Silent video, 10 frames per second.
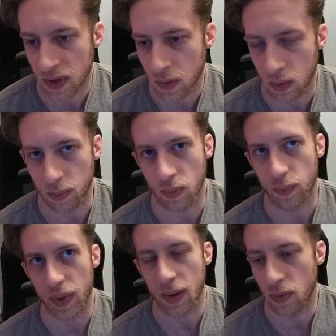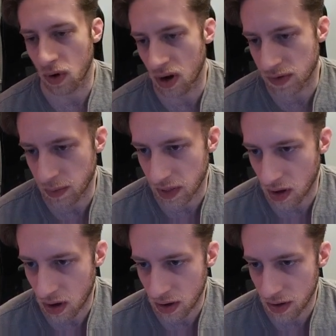Would bet more often with a
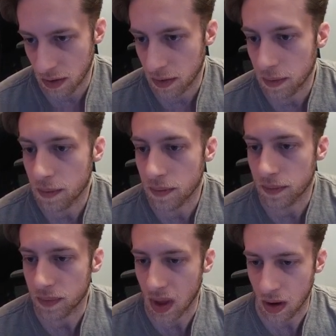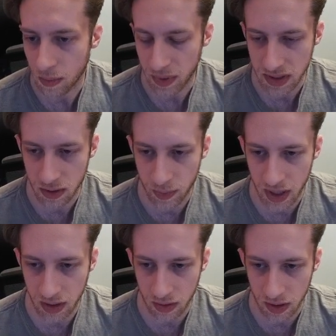heart, but still
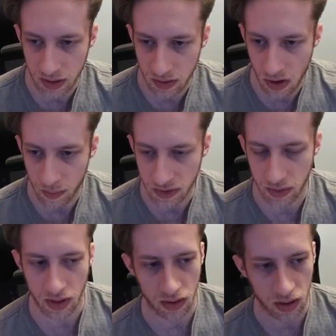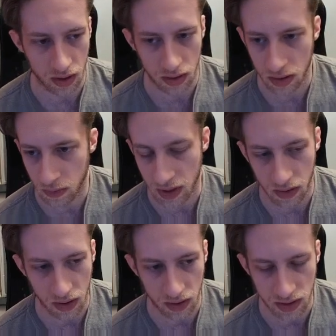betting the combos without
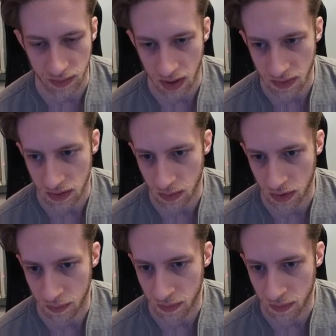a heart sometimes as well.